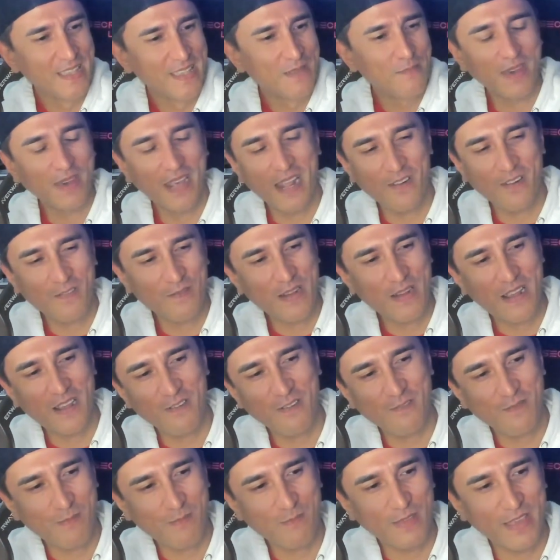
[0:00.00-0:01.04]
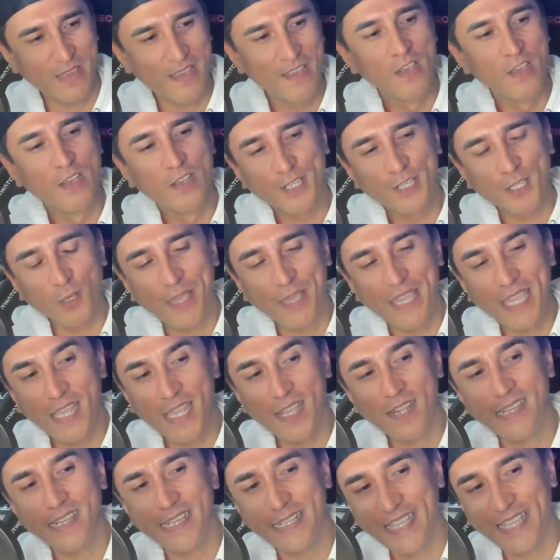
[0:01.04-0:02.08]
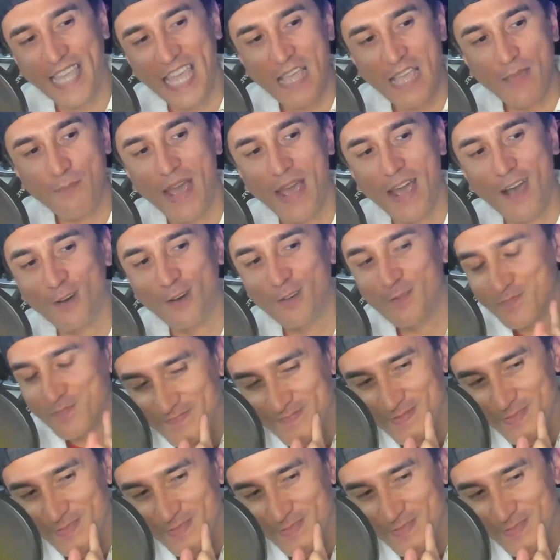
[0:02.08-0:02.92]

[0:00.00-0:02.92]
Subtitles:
I don't remember that. So Heelys came out.